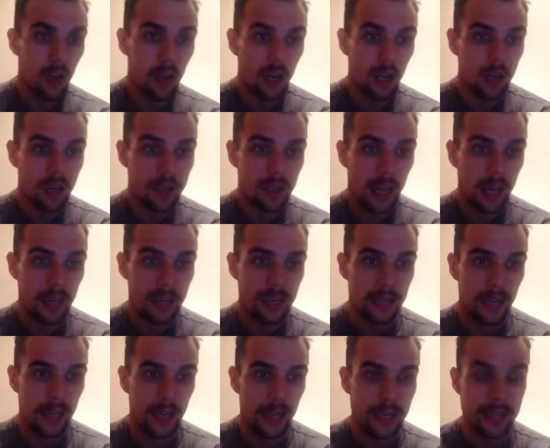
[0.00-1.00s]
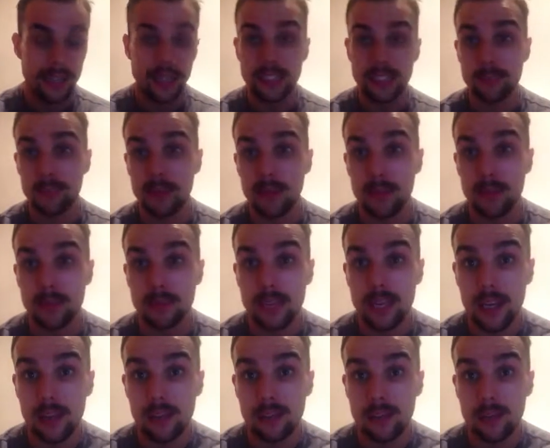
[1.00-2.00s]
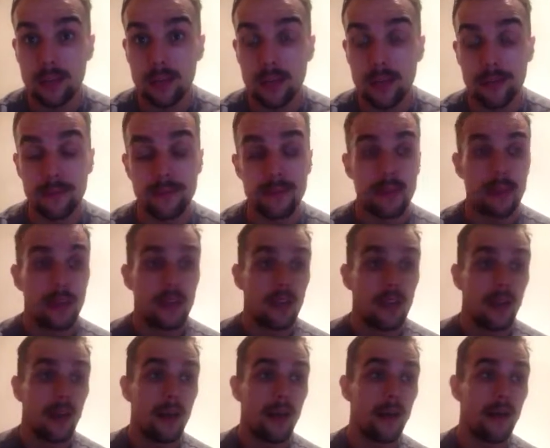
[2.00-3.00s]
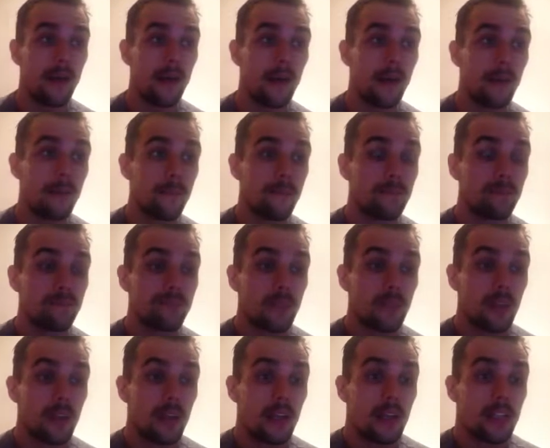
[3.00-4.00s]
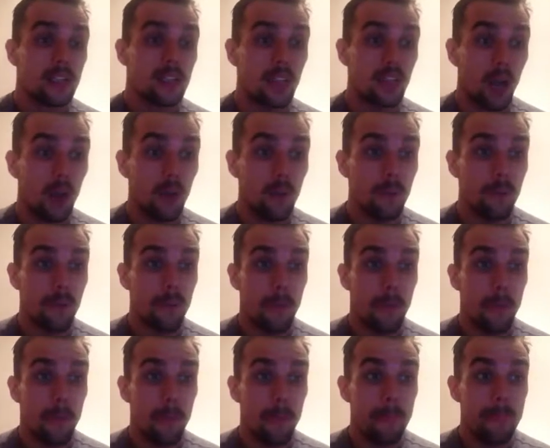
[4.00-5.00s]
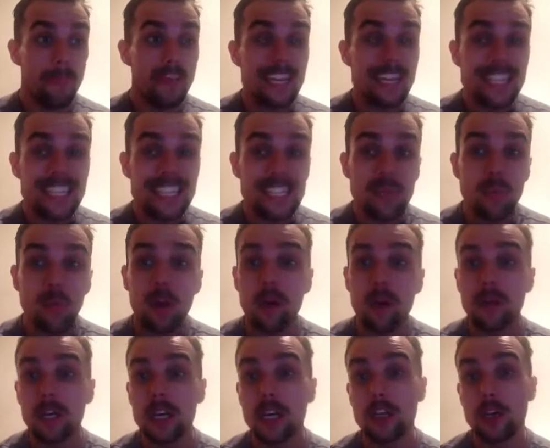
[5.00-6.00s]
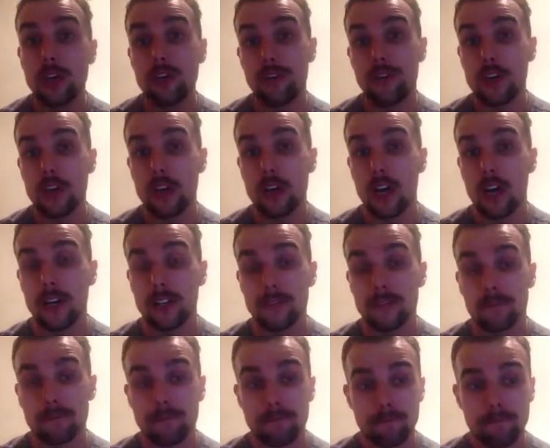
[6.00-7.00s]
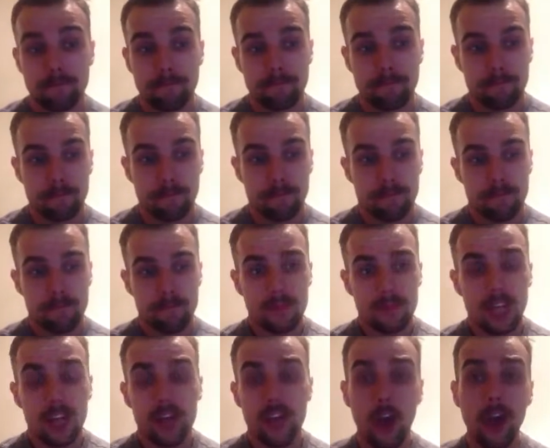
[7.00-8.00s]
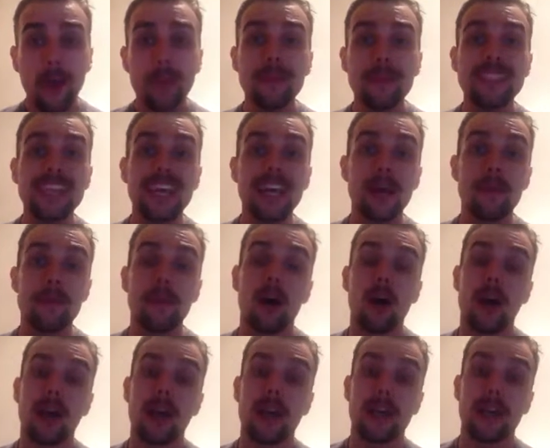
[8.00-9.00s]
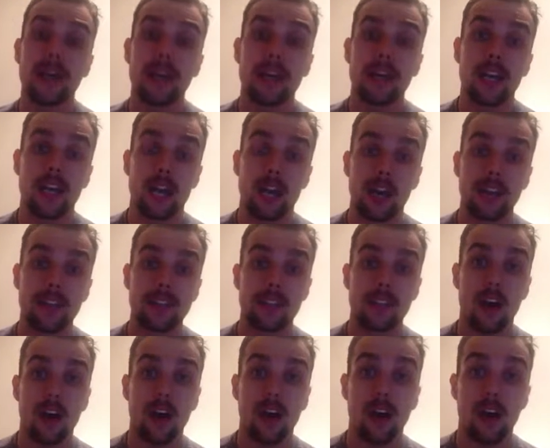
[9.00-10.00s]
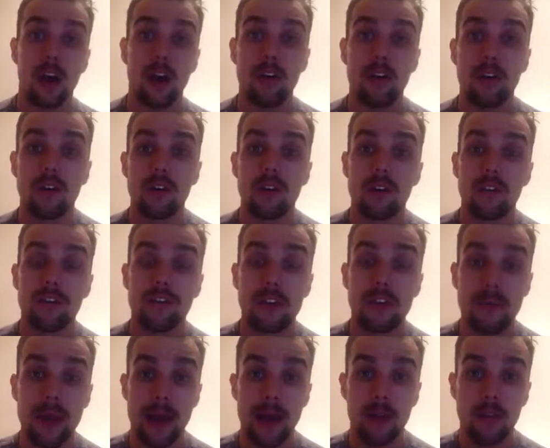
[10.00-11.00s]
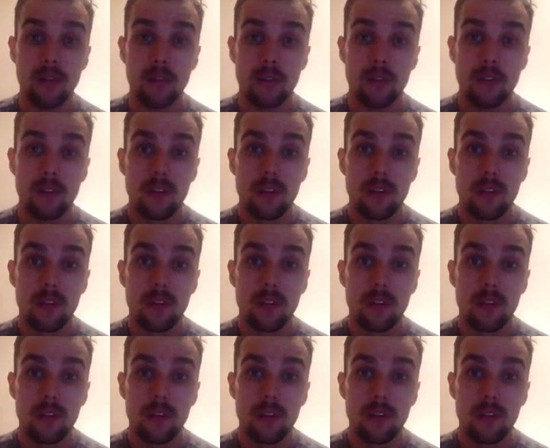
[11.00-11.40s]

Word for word: And and uh, it tends to be on themselves as well. Um, so this is what I'm gonna do for you guys. Ninety percent of my clients are female,